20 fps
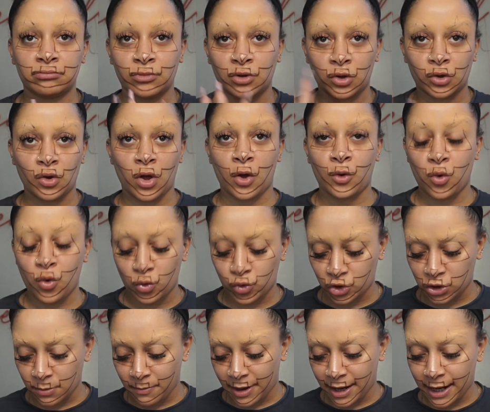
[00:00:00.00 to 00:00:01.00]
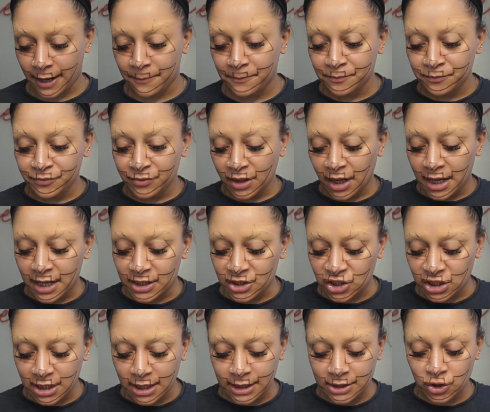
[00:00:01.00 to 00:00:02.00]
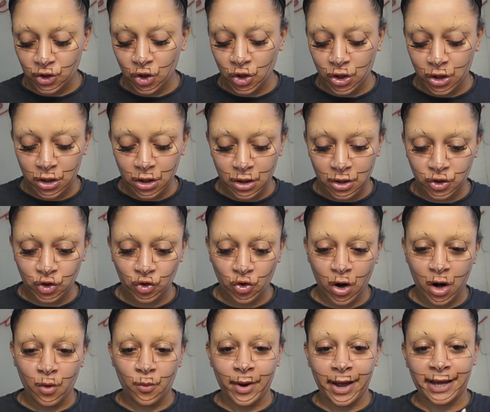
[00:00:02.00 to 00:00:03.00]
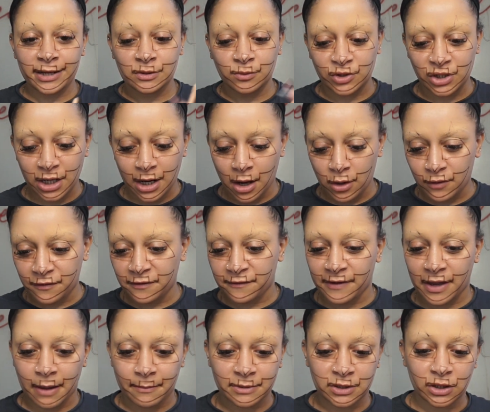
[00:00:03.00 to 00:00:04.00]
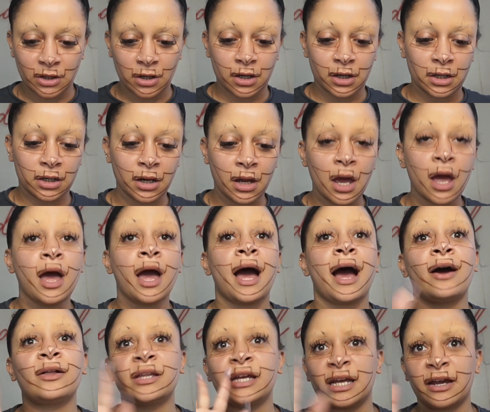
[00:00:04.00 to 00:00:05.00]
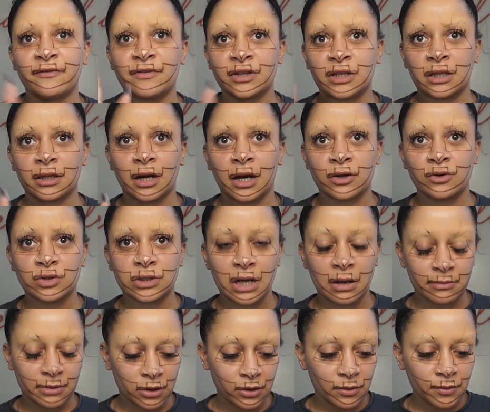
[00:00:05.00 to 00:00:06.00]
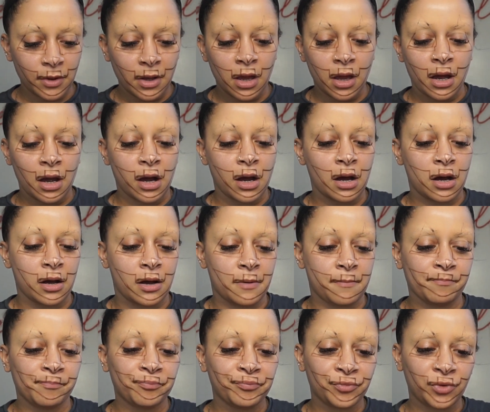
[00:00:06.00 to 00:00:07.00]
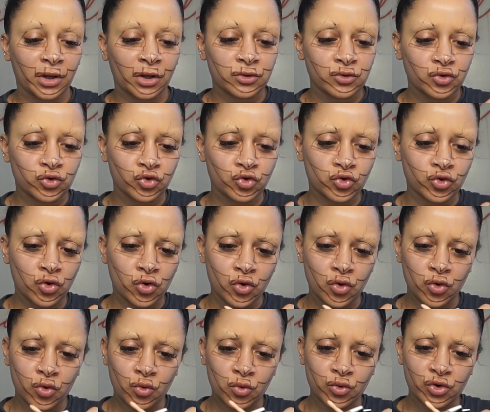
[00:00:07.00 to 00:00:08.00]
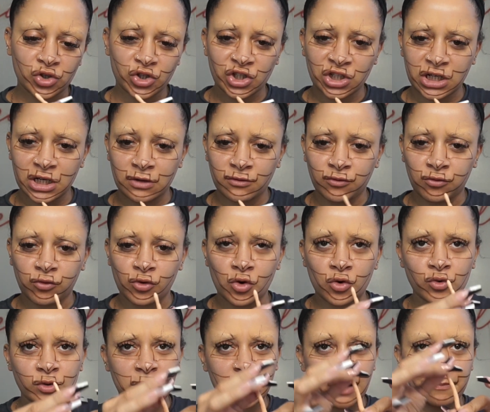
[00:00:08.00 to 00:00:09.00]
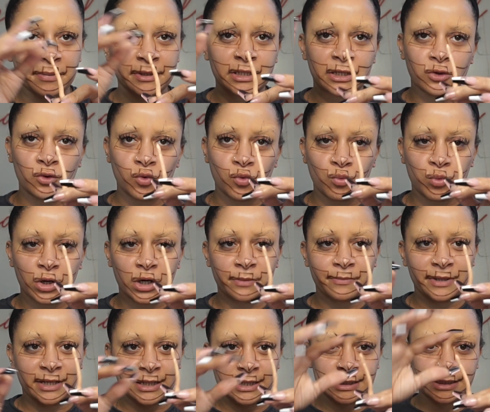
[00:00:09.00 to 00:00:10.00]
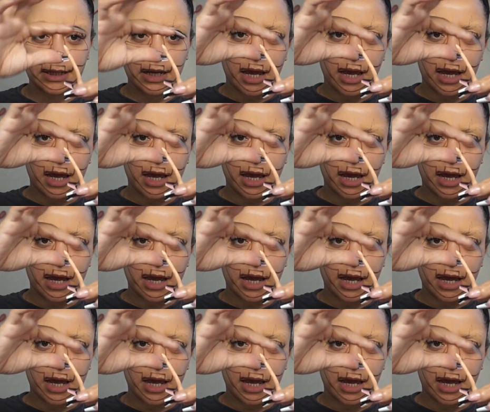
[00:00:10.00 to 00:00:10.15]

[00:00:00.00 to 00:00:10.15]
and that whole shebang, is she gets her scar wax, which I got off of Amazon. I'll link everything that I use down below. So she rolls it up into little wormies.